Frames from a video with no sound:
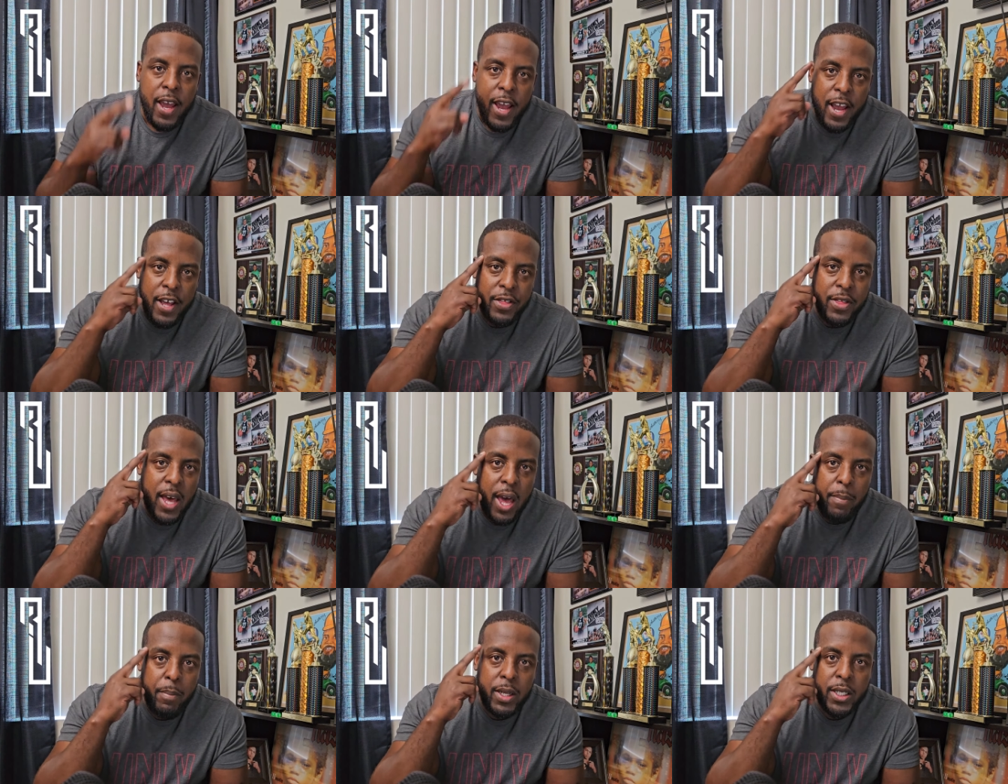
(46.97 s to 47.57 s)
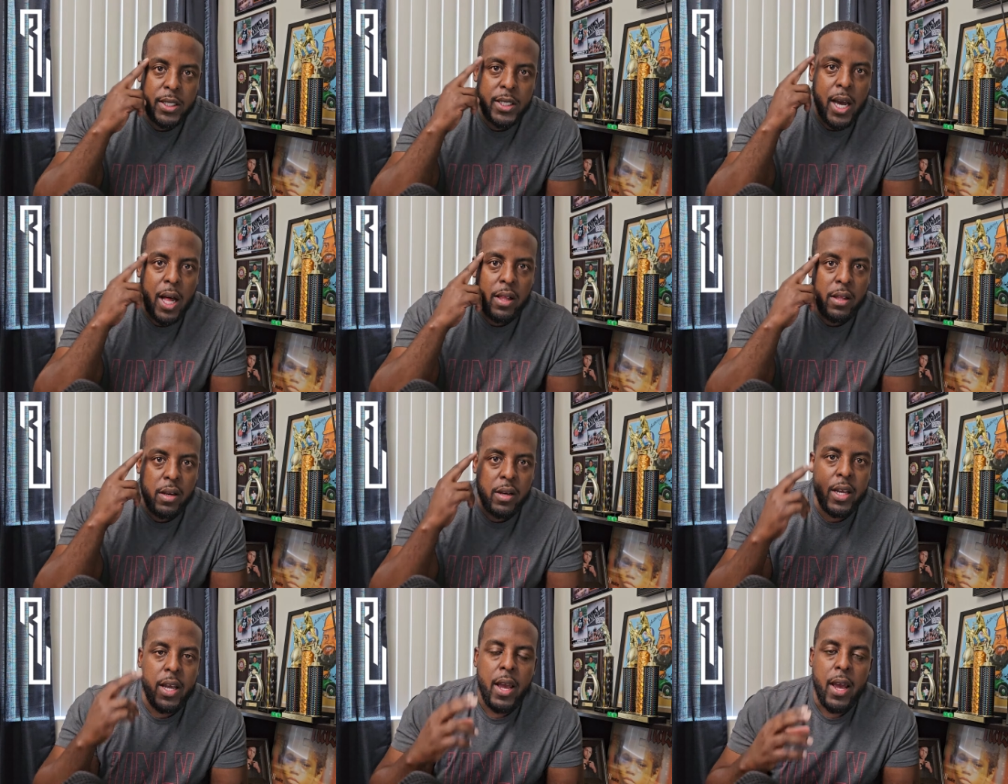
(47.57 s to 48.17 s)
and that
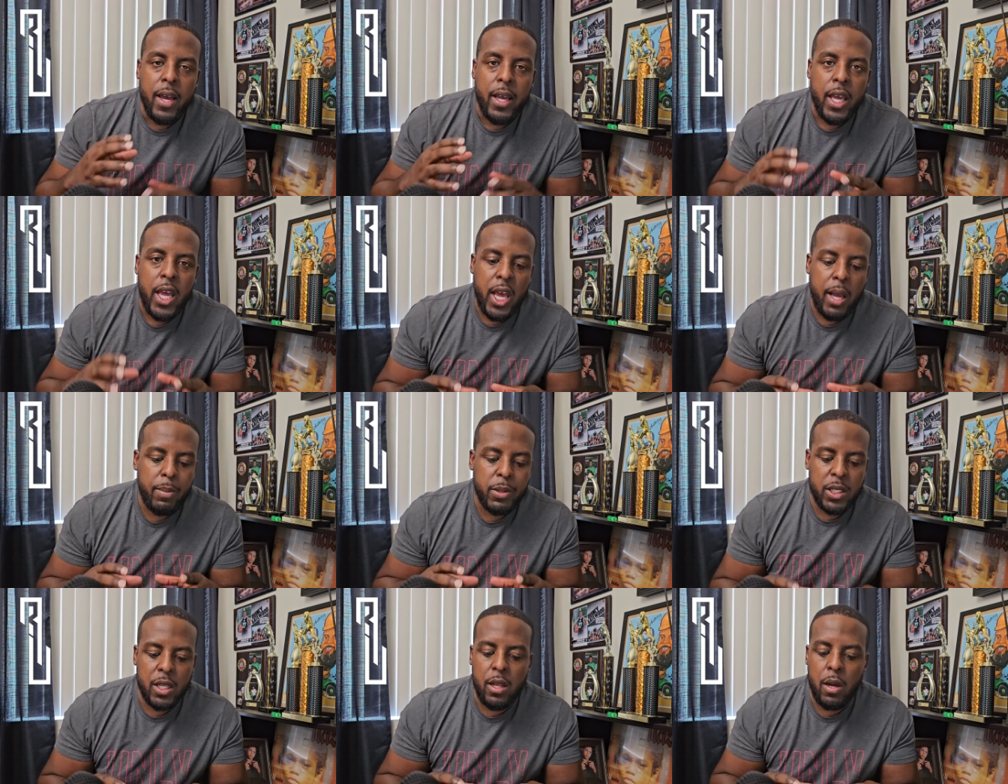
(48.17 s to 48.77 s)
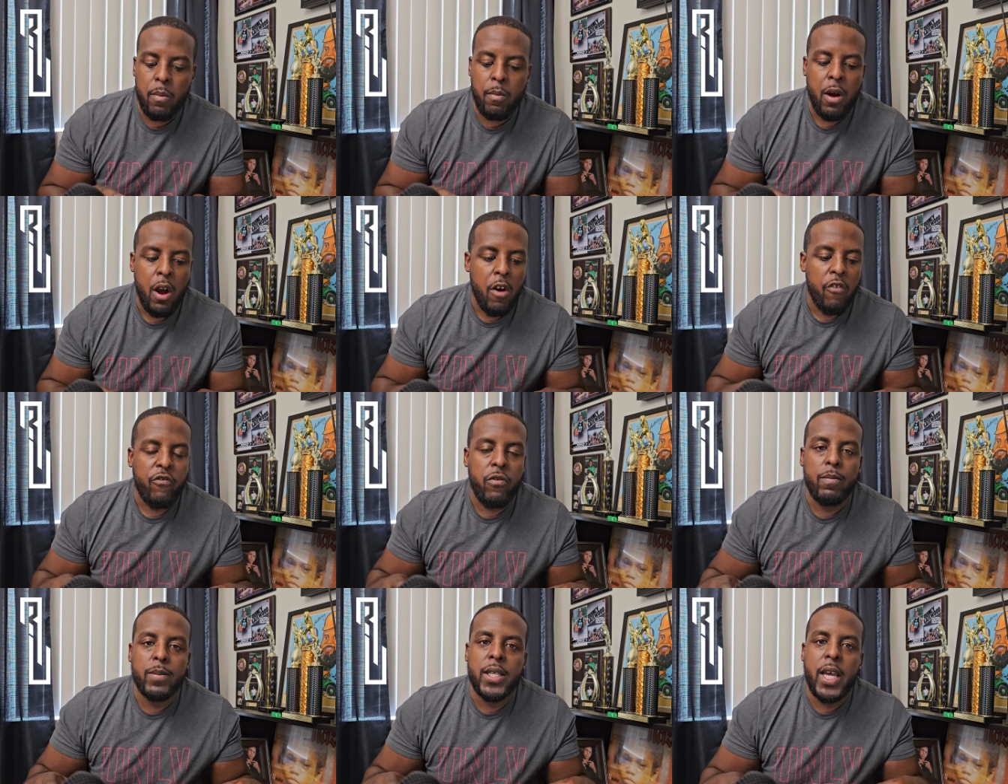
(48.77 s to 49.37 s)
mentality keeps them
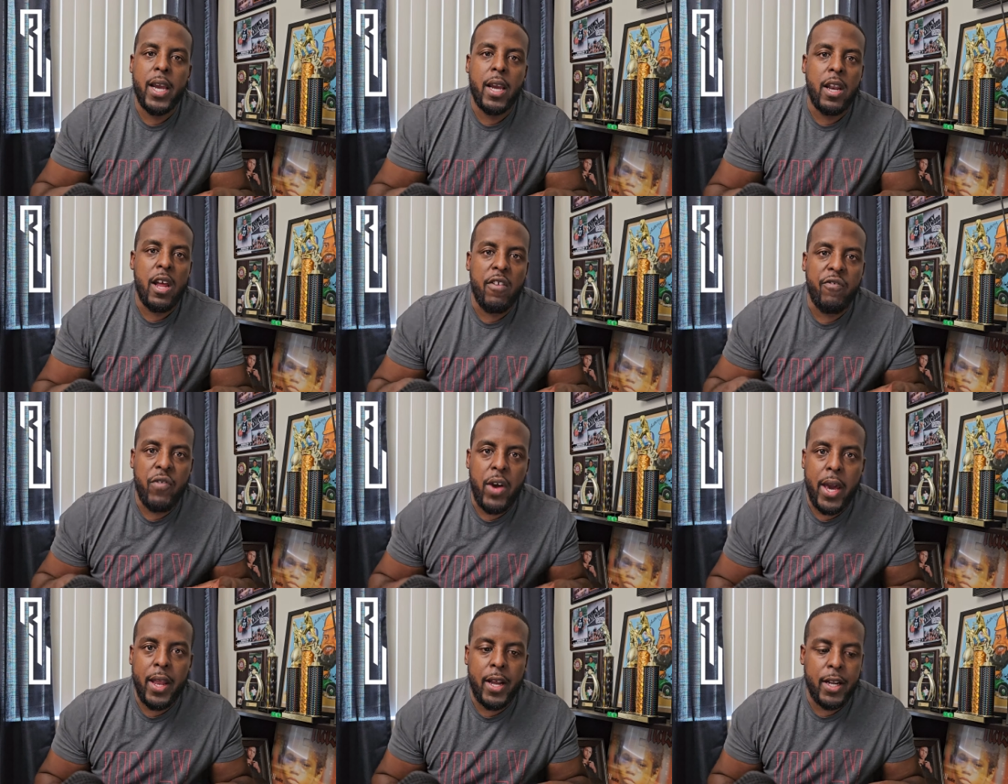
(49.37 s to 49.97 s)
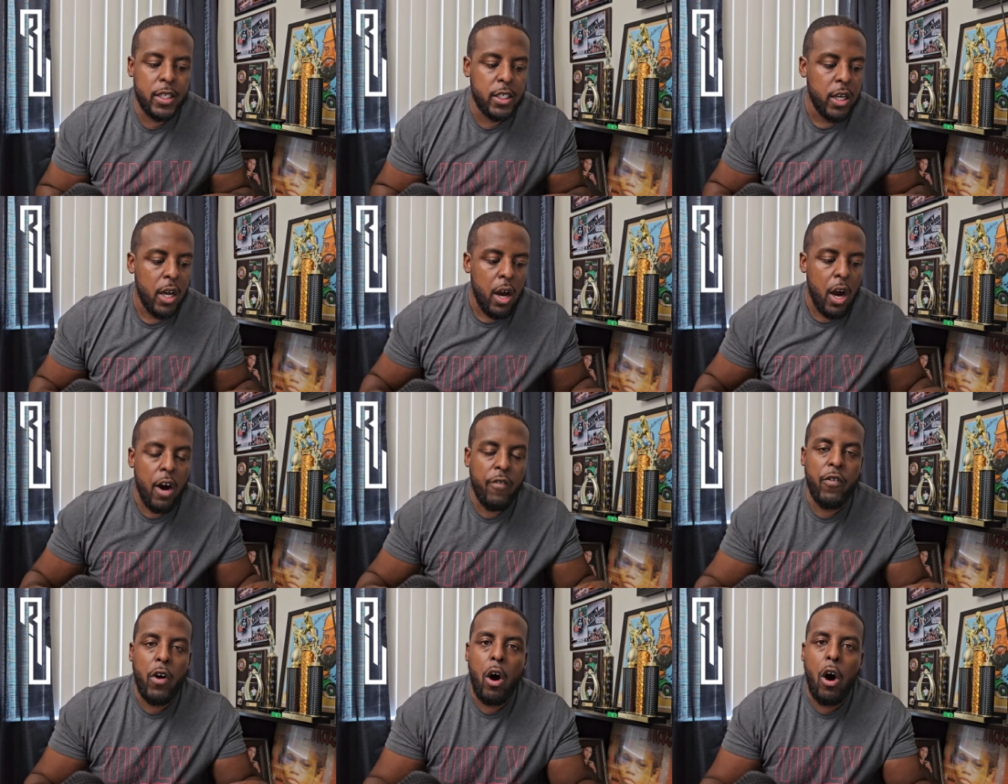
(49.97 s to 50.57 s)
from taking advantage
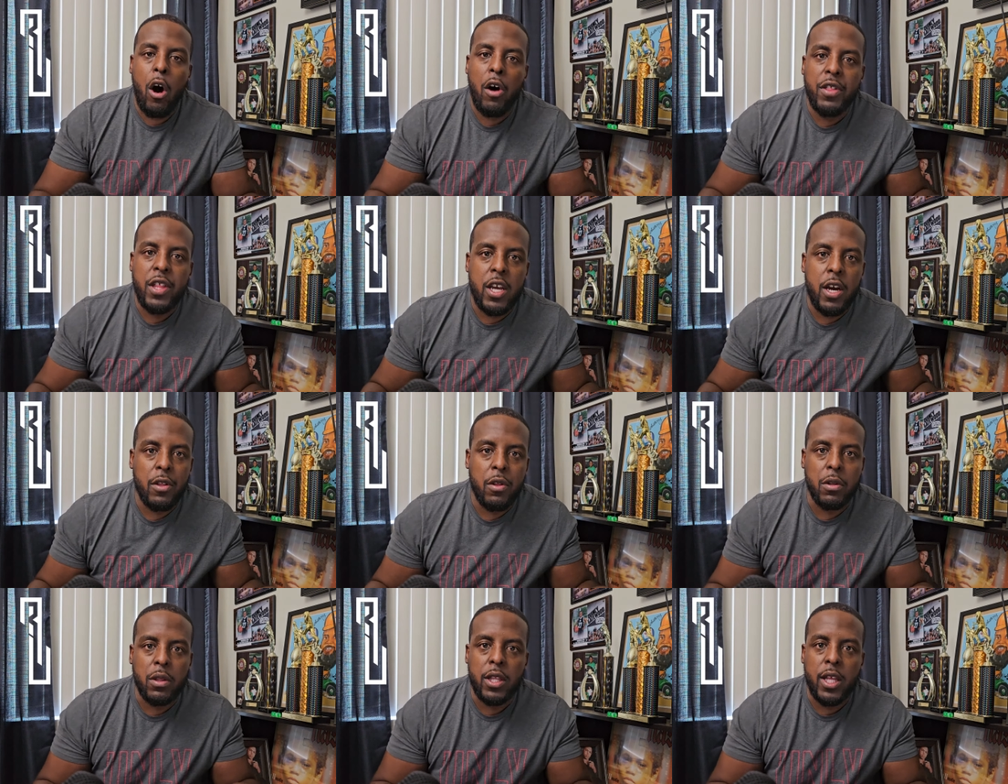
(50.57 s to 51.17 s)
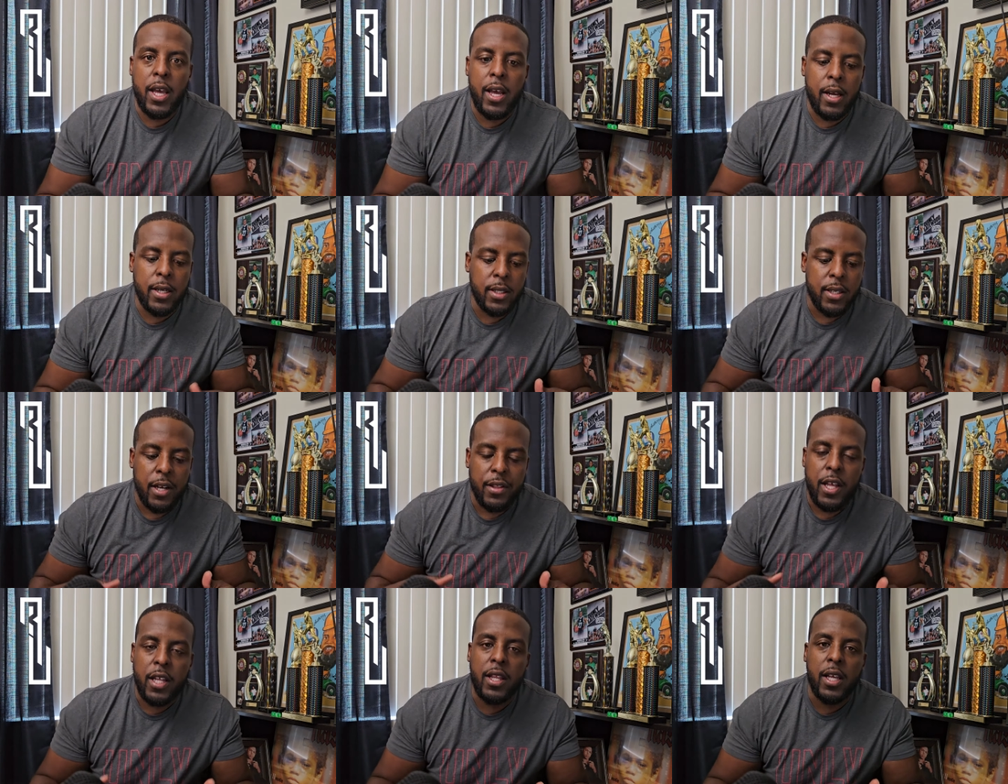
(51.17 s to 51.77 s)
of all the other things
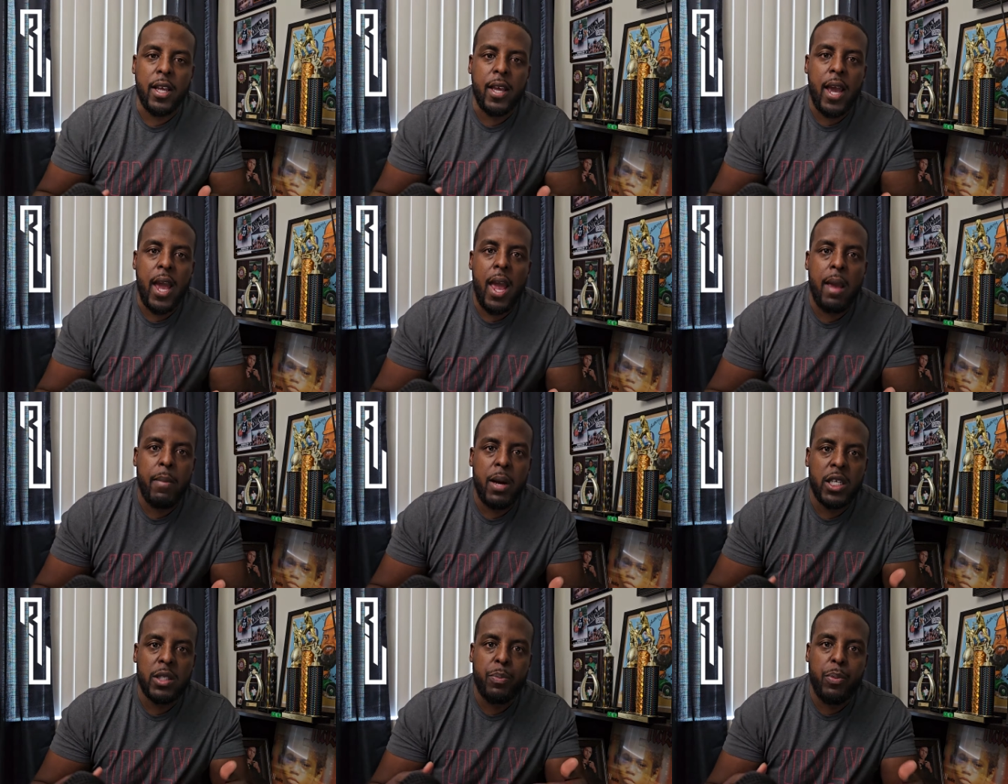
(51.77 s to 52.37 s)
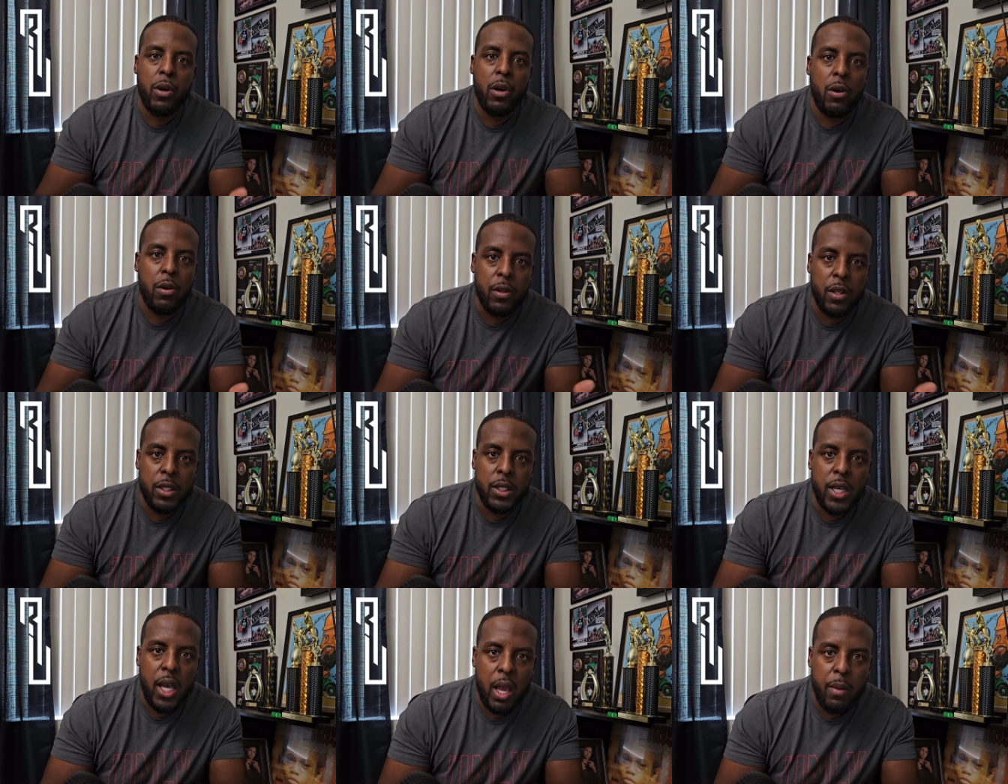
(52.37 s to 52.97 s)
that the game has put on the
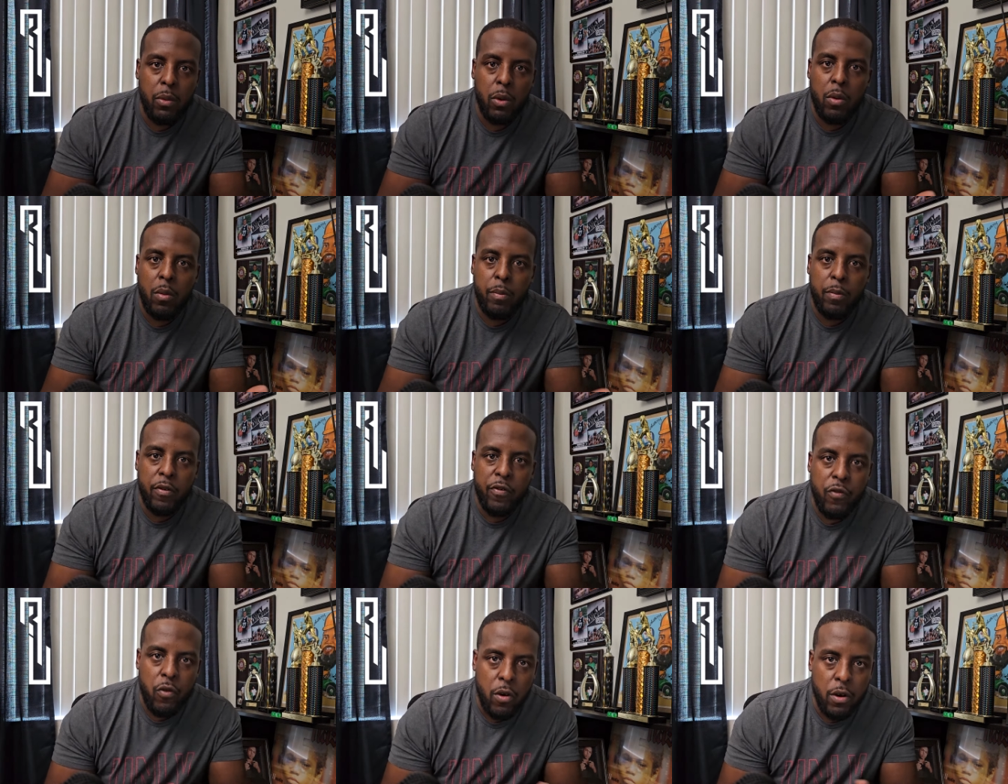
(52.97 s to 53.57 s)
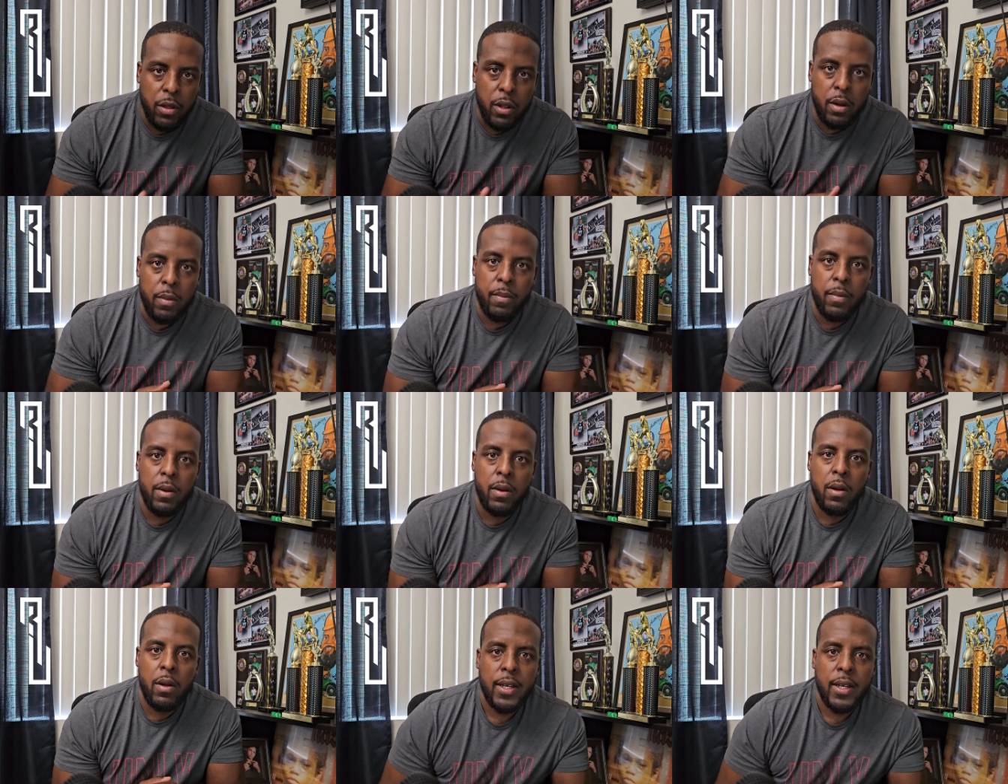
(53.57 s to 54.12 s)
table before them.